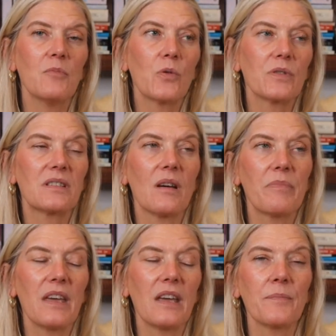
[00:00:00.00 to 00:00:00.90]
or
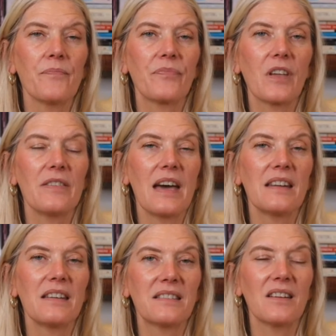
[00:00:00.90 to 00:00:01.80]
something that
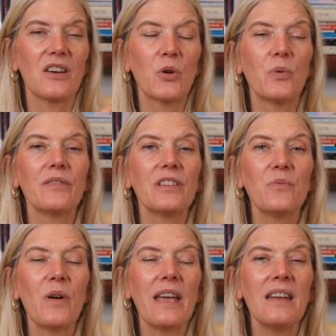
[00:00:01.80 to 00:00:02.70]
is
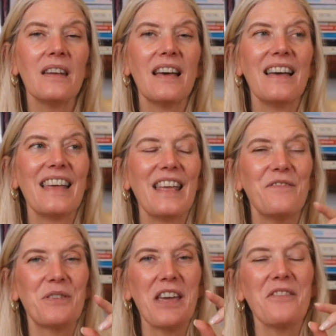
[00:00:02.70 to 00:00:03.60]
equivalent weight. If
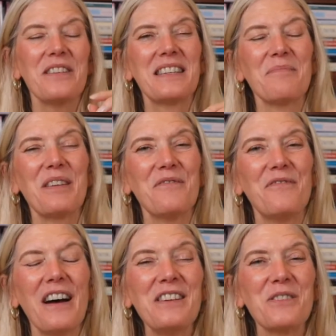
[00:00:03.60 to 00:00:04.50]
you carried something
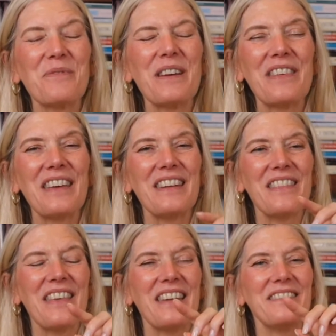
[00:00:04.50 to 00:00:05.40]
finer with it,
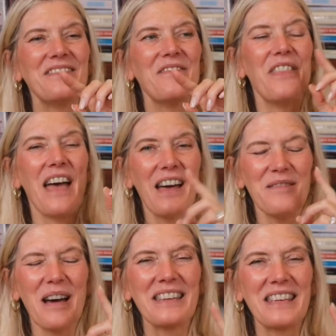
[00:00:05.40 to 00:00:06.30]
then
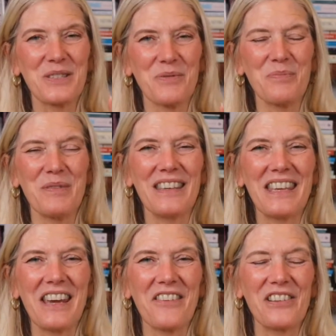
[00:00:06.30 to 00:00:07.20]
that, I guess, would be the
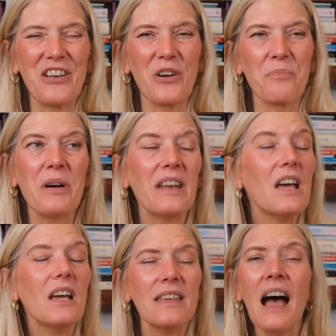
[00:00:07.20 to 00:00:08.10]
carry along. But
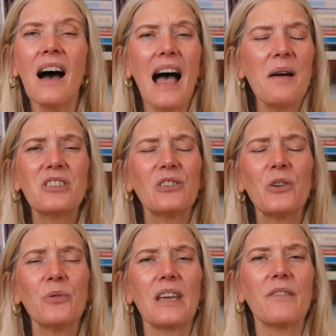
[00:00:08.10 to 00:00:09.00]
yeah,
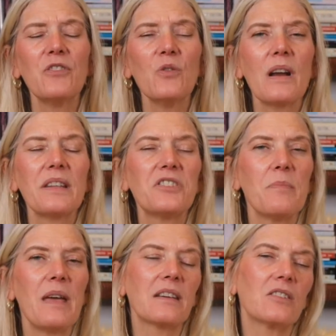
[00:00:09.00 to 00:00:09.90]
absolutely. If you wanted to
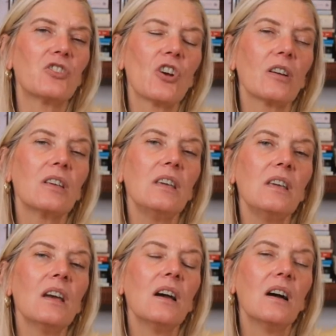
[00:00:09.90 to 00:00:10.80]
make a
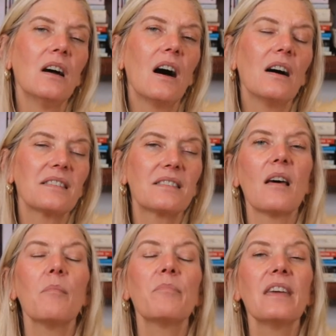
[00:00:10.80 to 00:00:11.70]
chunky
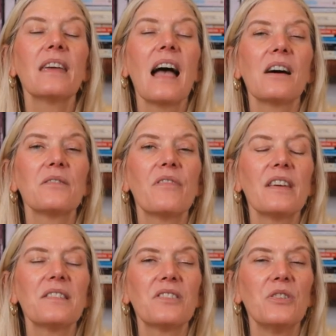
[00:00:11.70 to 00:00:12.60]
something out of
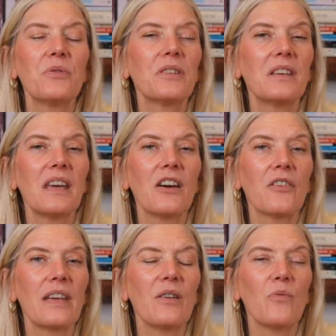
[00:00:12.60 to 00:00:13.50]
this, you could
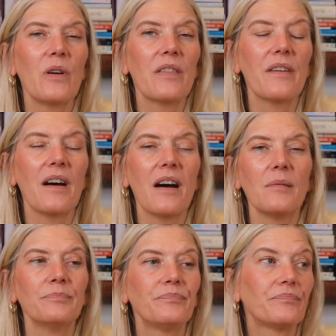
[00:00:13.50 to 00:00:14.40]
carry it with,
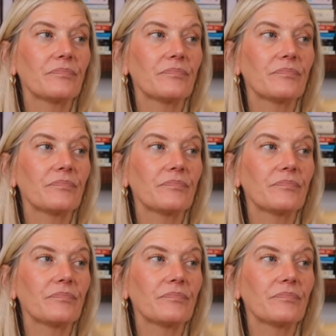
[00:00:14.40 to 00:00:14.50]
I